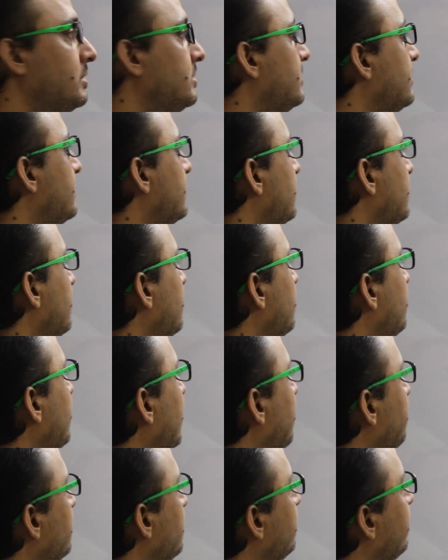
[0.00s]
So we
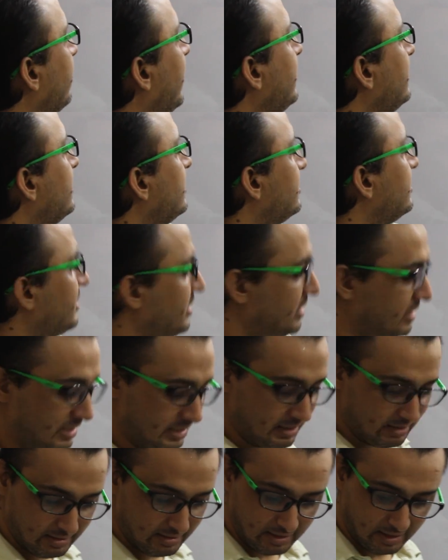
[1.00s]
have to find this
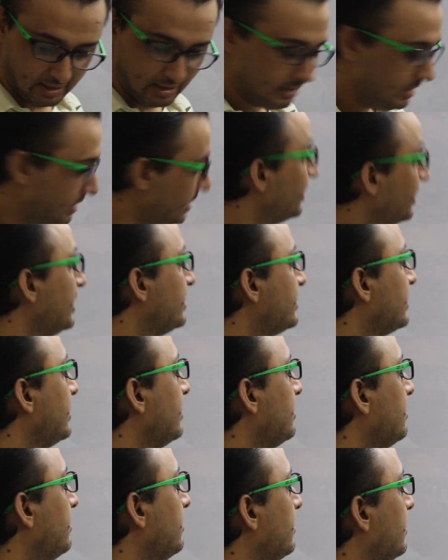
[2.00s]
integral. There is
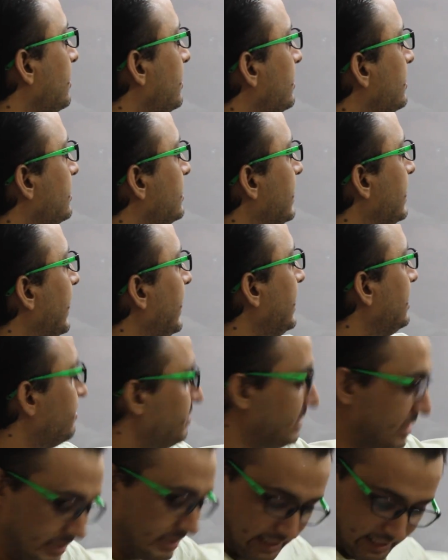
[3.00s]
a slight
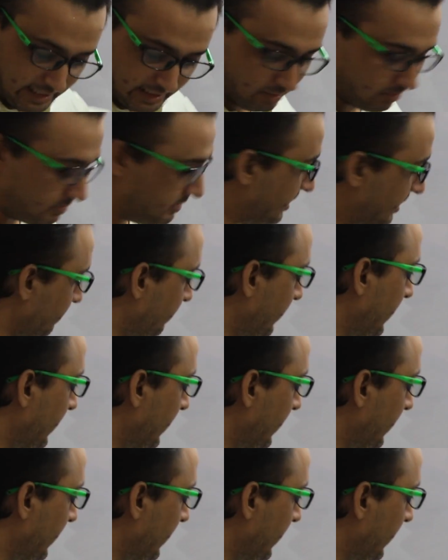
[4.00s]
mistake over here.